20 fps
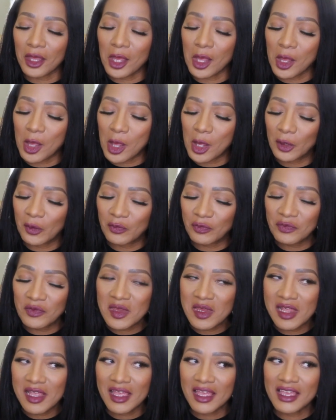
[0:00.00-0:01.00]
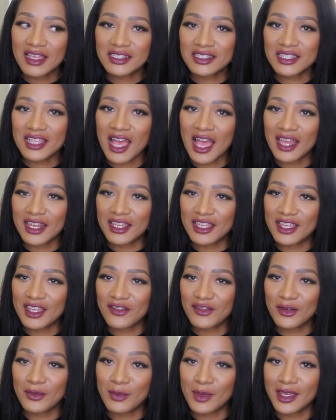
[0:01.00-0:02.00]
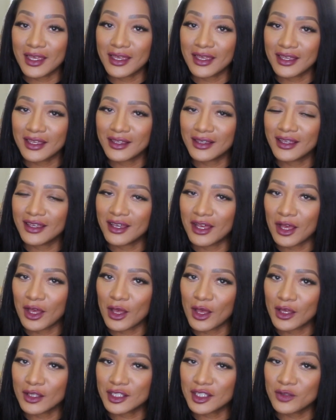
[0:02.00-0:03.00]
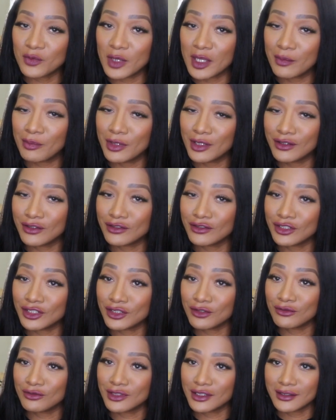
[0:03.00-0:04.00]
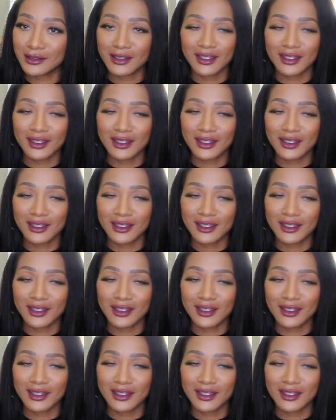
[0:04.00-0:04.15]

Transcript: uh, it's kind of giving me uh, sweet pickle juice.